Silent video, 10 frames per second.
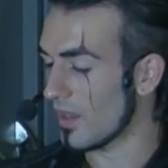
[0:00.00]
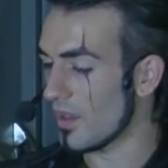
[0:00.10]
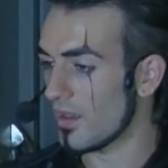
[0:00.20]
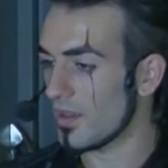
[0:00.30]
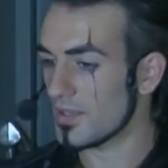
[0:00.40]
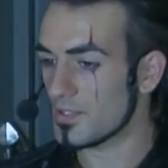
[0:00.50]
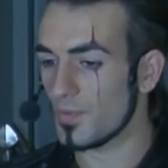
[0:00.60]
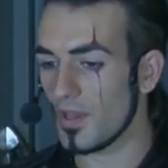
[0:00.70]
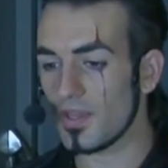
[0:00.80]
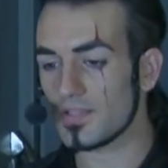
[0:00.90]
To
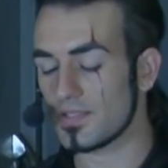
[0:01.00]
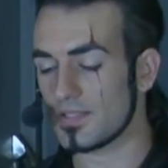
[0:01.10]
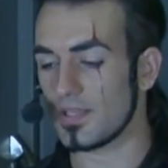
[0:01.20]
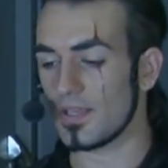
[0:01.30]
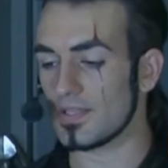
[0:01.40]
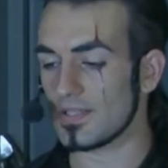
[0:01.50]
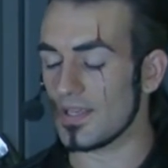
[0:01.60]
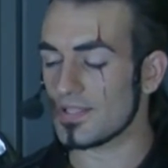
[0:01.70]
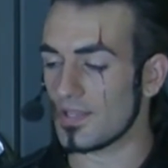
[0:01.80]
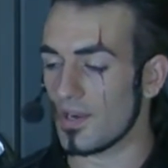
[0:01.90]
be honest,
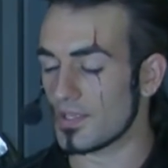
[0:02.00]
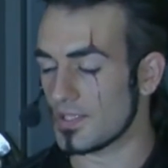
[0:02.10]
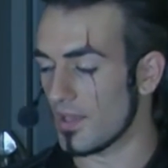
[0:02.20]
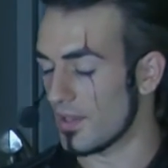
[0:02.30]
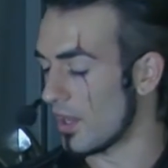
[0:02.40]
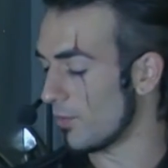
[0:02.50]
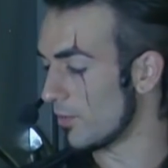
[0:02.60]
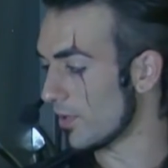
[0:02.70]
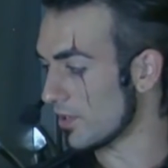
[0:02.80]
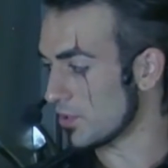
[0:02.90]
it starts like a
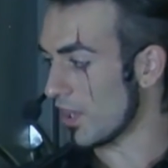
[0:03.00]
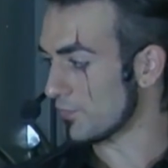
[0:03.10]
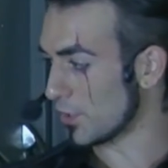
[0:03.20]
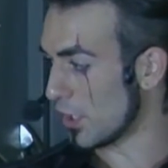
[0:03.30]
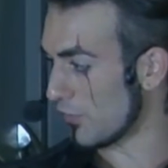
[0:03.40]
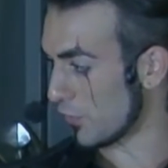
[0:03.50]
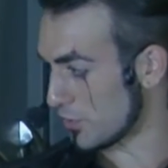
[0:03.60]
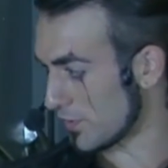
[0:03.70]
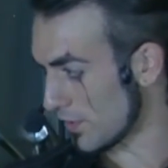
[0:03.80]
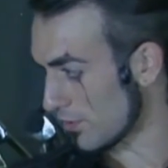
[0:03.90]
hobby because you have to love what you do.